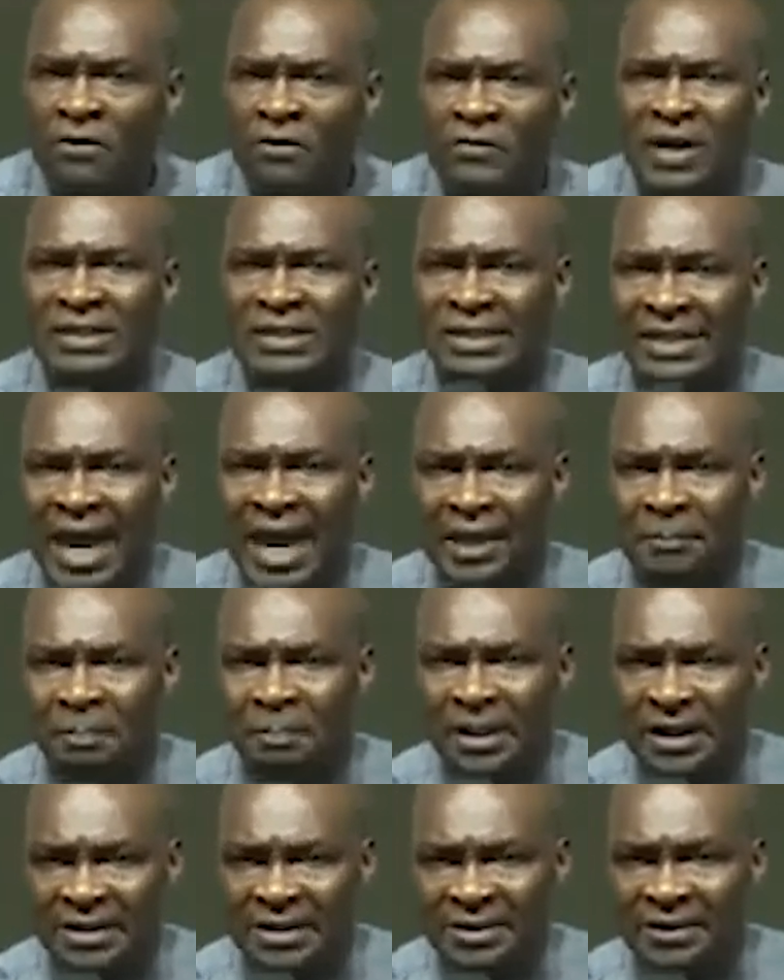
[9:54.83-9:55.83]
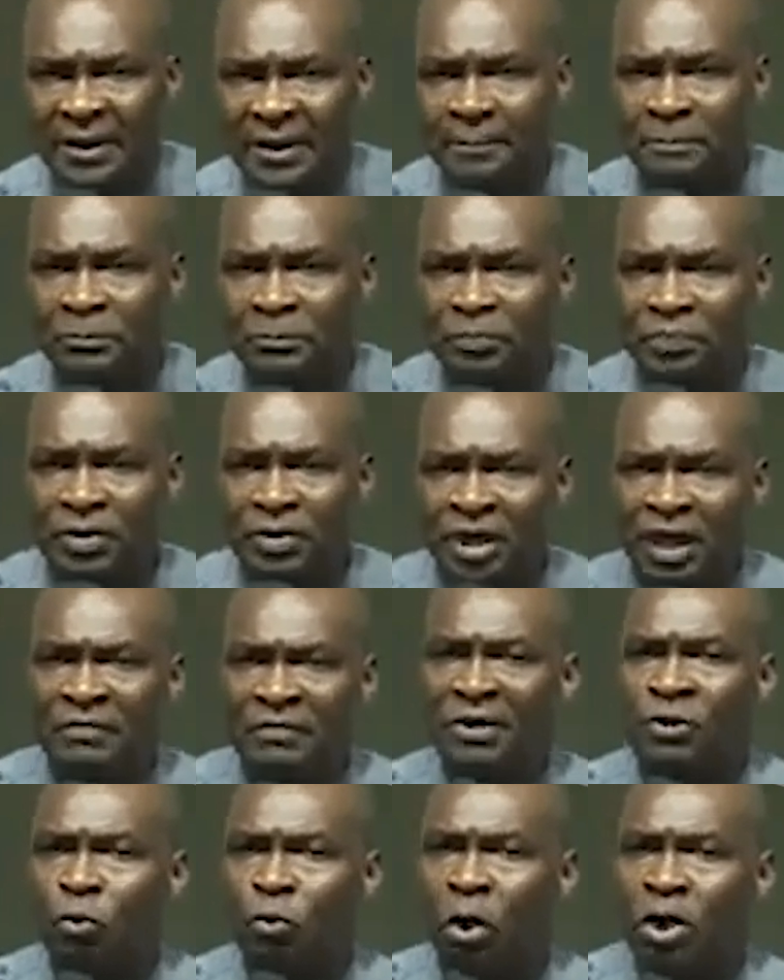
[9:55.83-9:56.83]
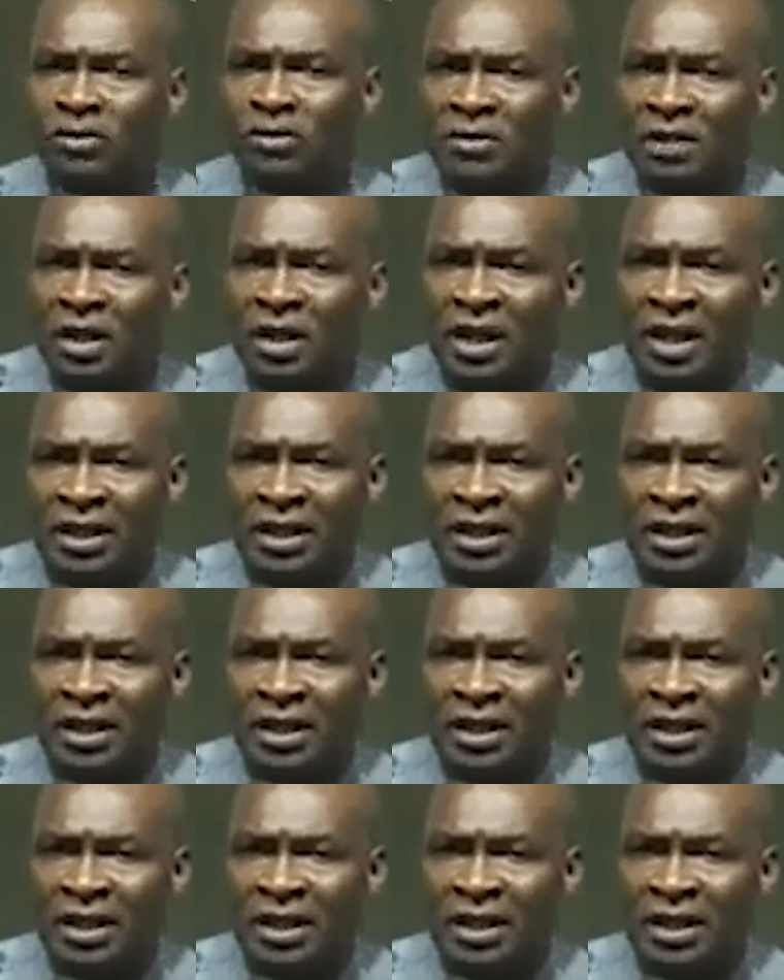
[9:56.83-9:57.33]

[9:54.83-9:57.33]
Verse 9, please give it to us.